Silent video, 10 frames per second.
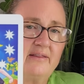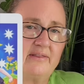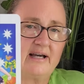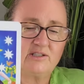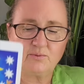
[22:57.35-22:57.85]

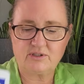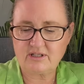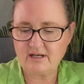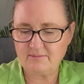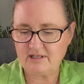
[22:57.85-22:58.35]
That's what's
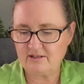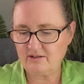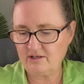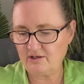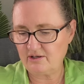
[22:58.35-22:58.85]
coming in
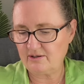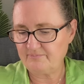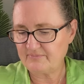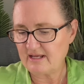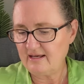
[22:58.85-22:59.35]
here.